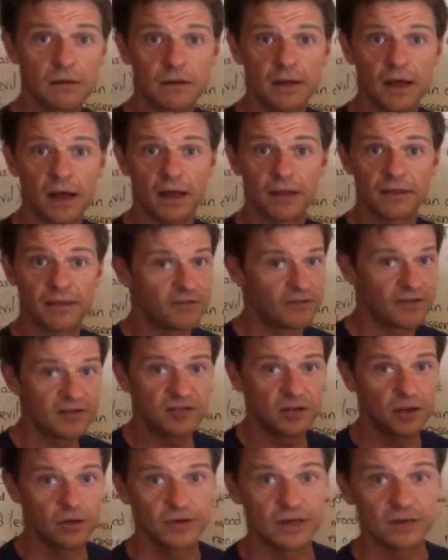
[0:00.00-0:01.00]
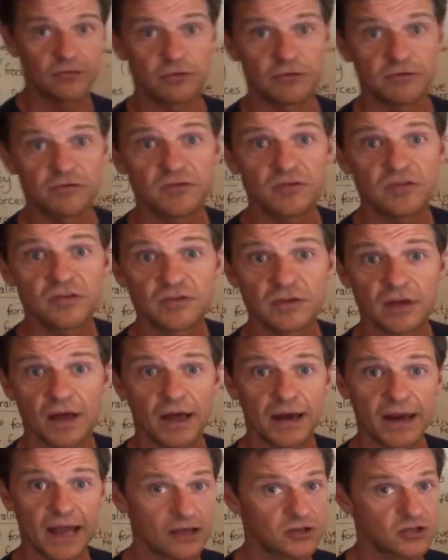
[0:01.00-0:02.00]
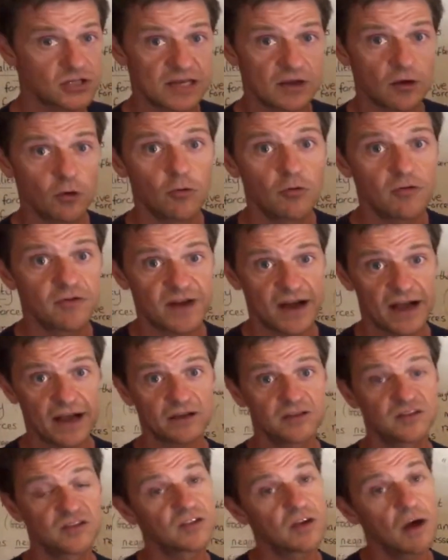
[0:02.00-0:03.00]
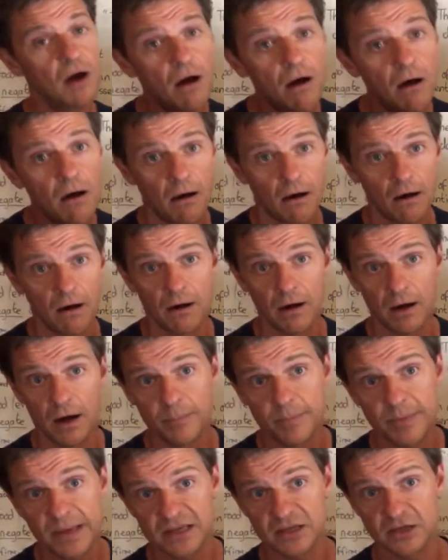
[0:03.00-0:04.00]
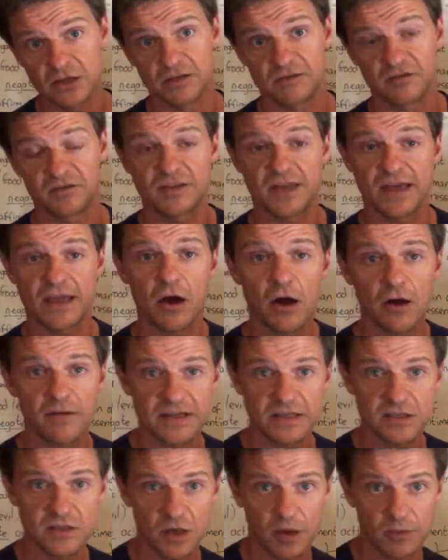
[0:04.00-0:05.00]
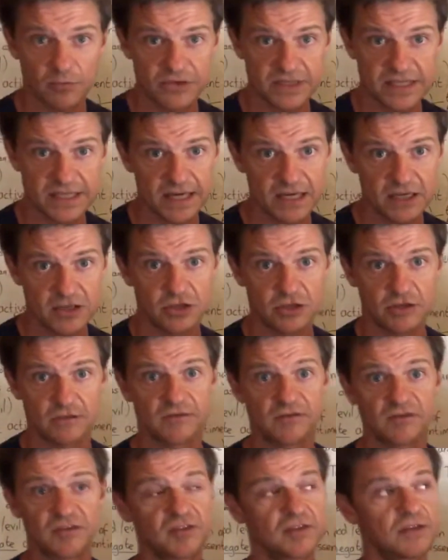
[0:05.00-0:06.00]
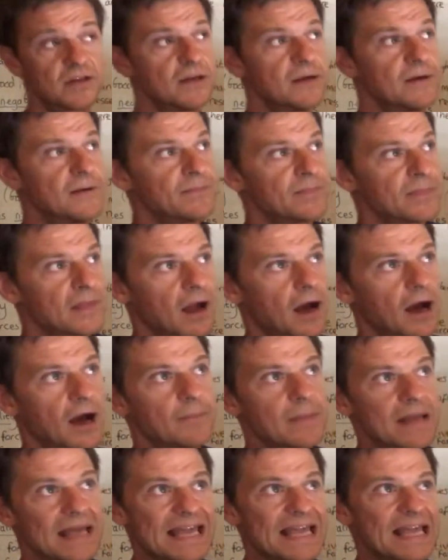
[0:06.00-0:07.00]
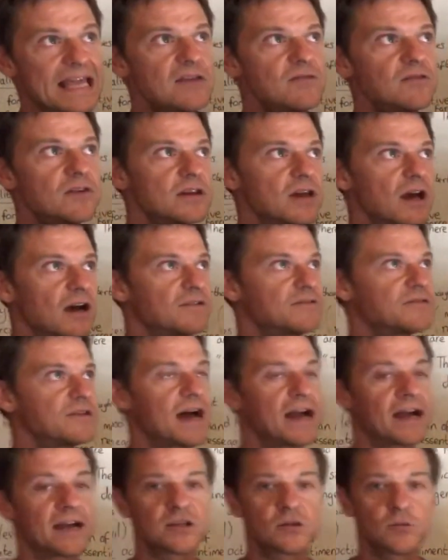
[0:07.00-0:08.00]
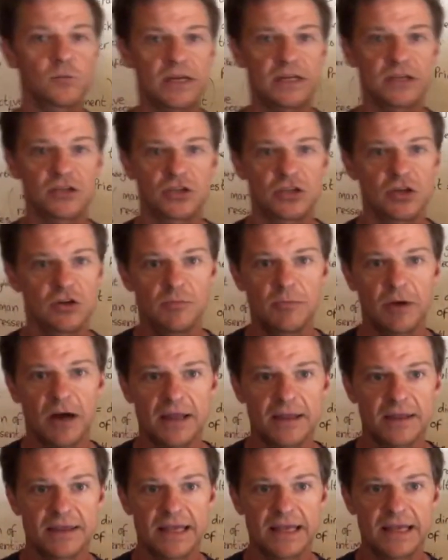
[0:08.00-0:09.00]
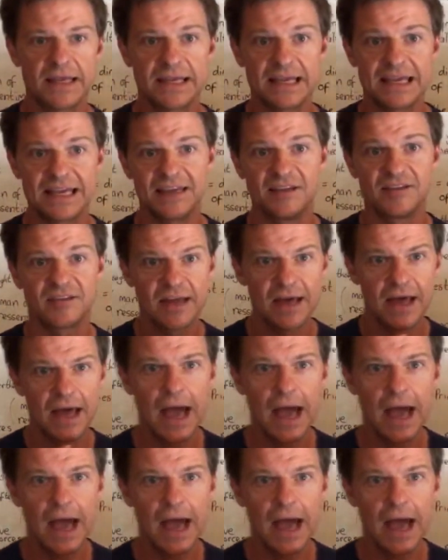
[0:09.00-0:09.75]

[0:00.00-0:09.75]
that there is no difference, and actually all facts are opinions. They are interpretations. Even a fact which you might think is